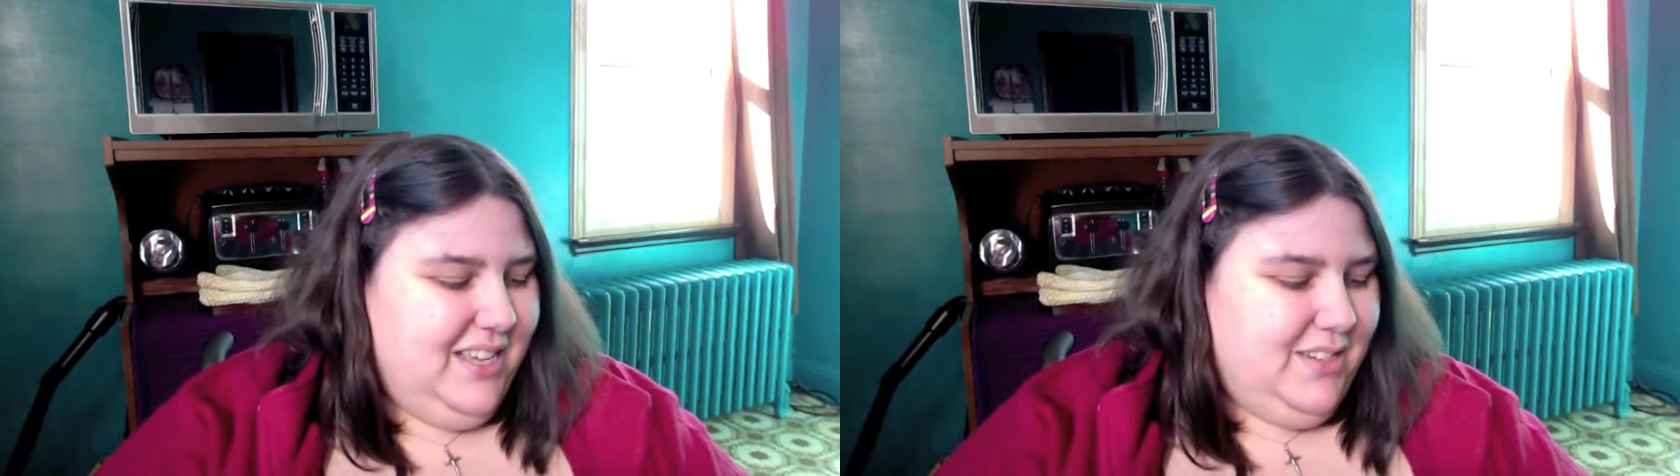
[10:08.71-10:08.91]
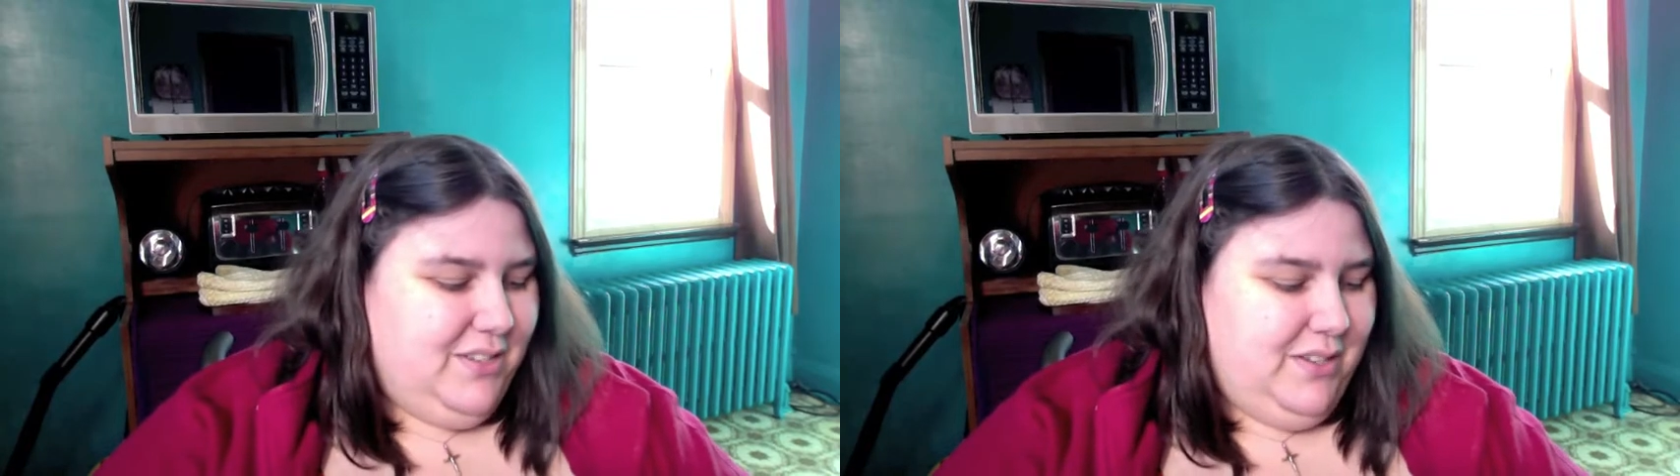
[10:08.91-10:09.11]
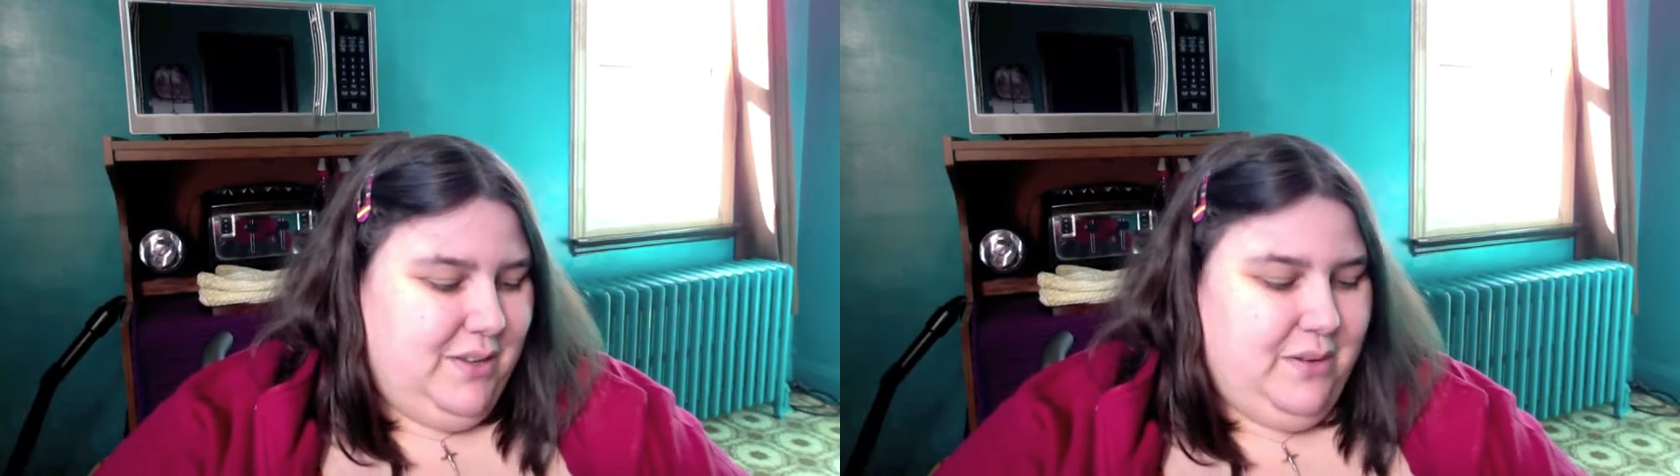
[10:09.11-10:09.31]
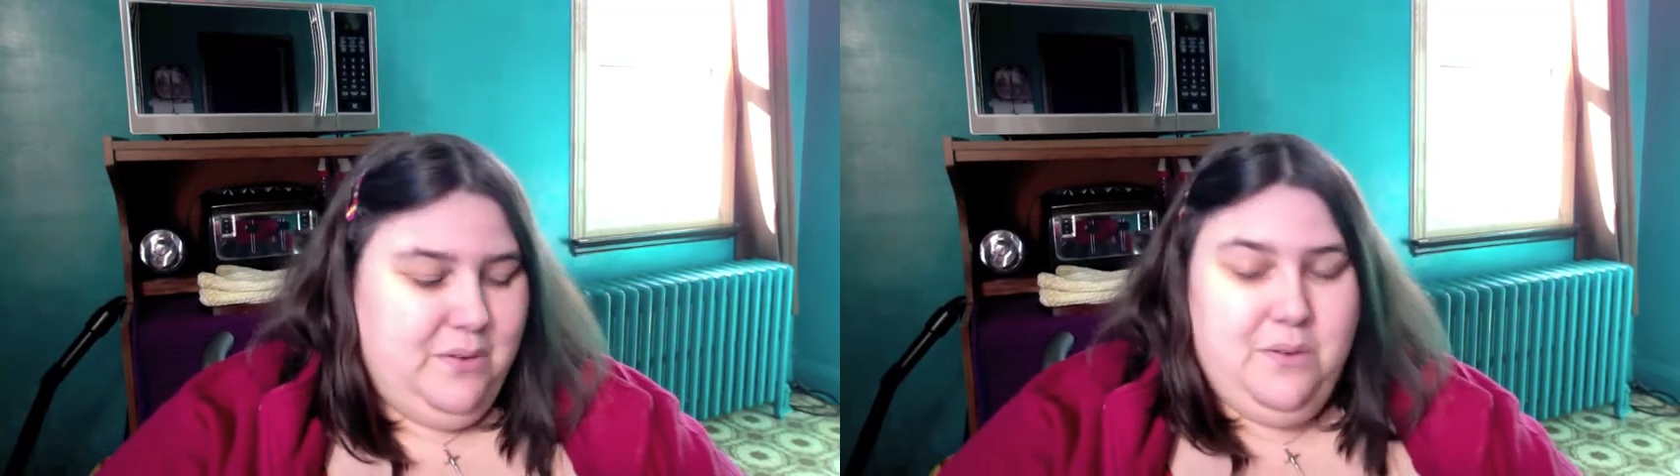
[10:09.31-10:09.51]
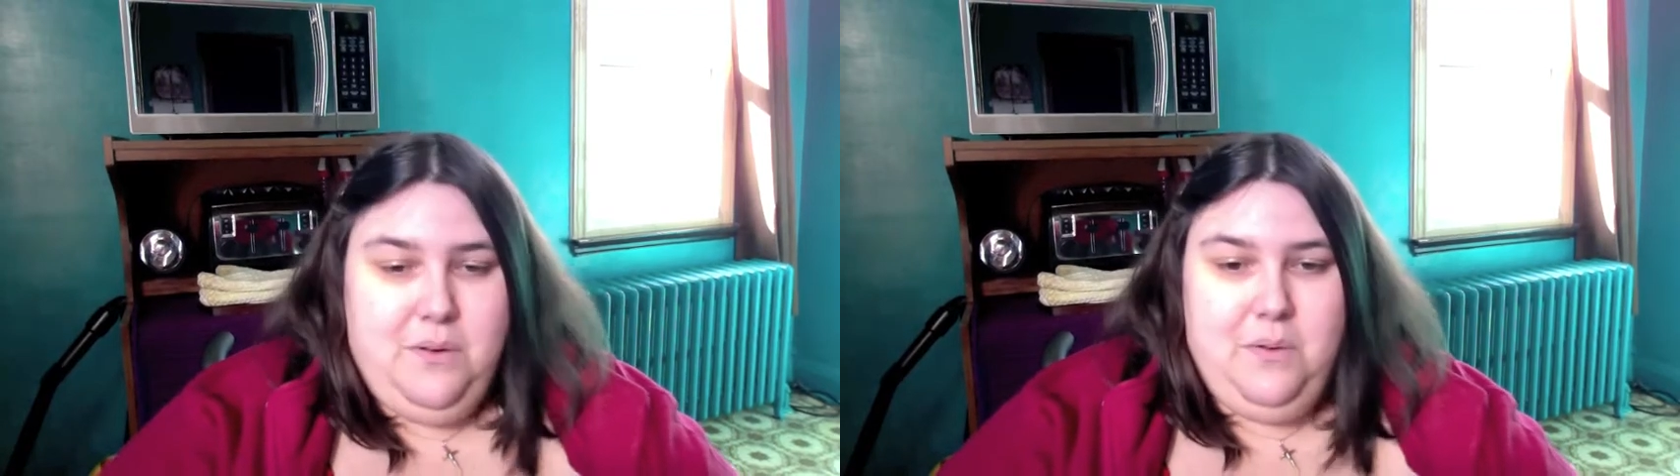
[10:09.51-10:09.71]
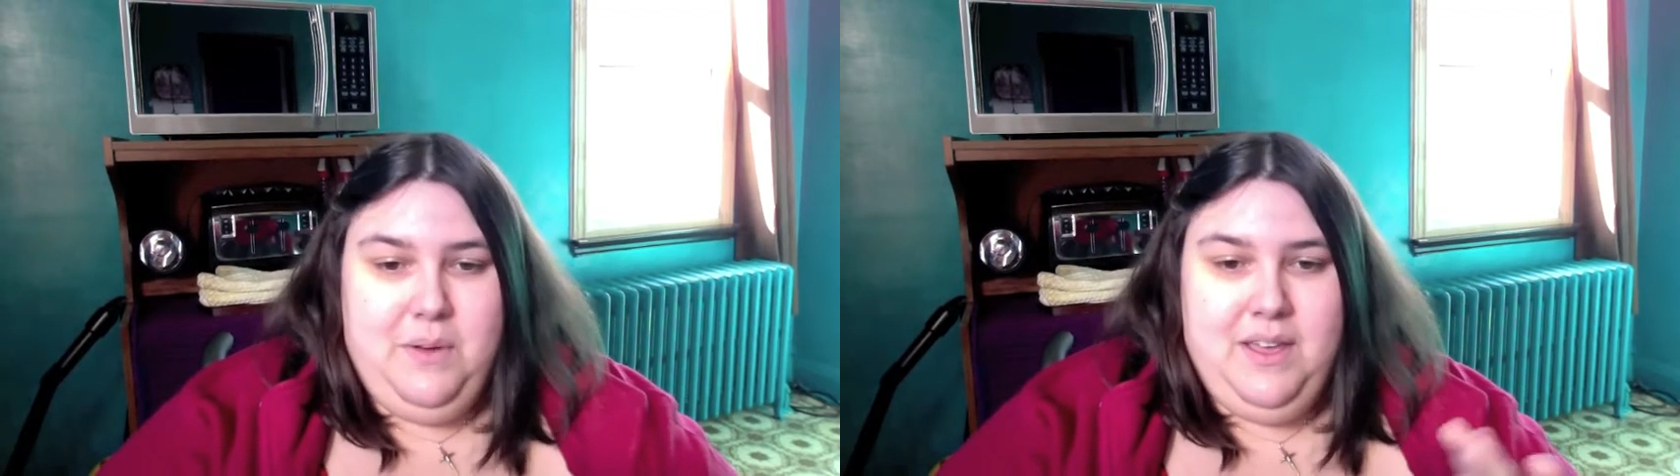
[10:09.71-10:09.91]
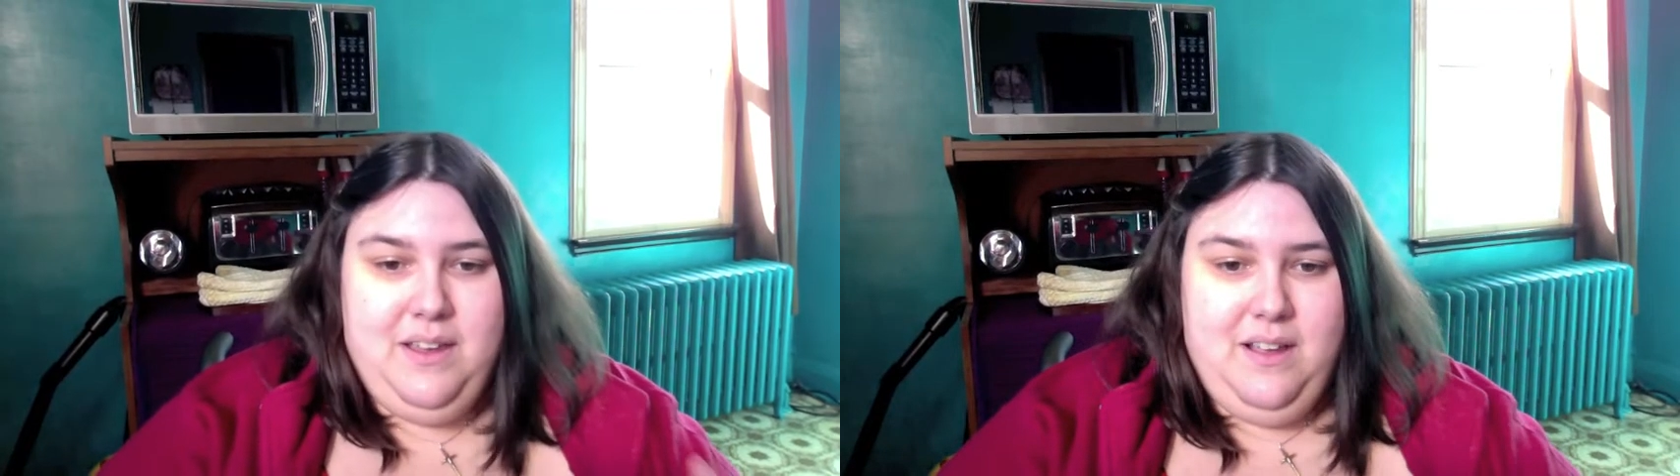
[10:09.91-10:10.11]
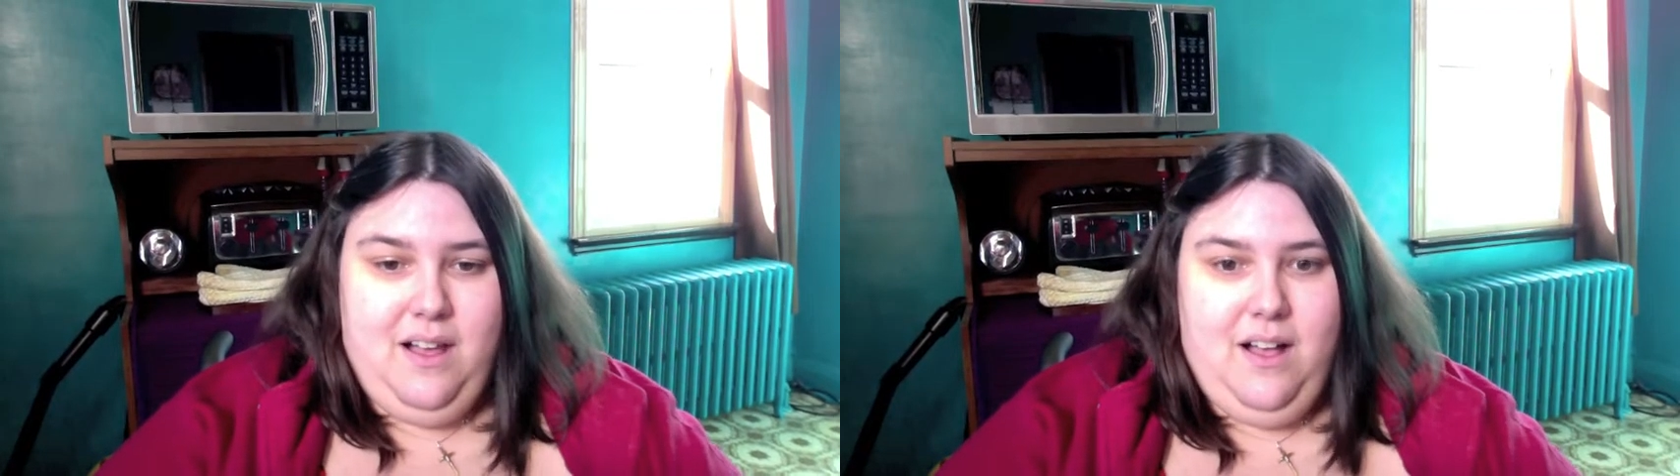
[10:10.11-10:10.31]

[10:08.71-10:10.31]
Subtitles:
So we